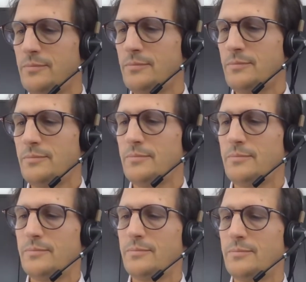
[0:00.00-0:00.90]

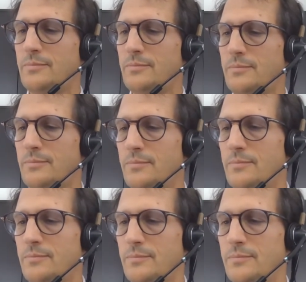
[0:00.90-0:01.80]

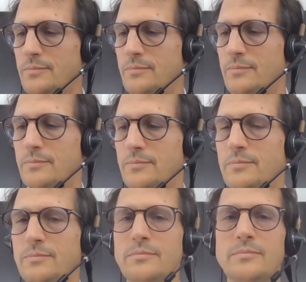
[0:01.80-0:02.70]

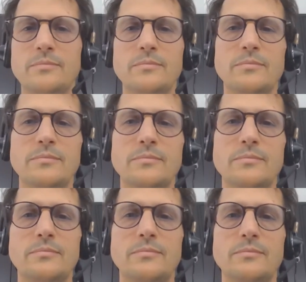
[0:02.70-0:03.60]

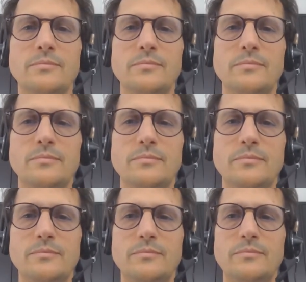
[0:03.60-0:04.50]

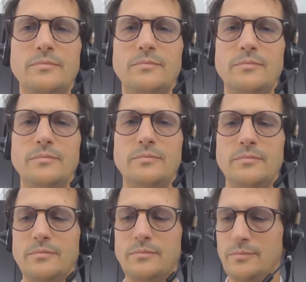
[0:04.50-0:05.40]

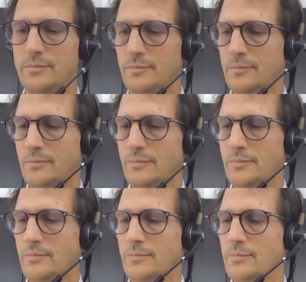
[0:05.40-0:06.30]

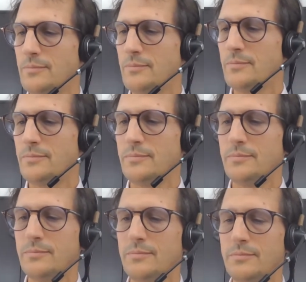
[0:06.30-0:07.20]

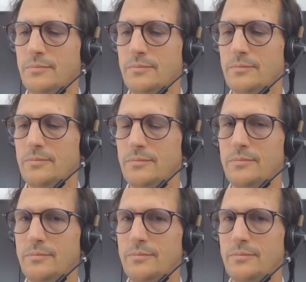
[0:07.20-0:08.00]
(silent)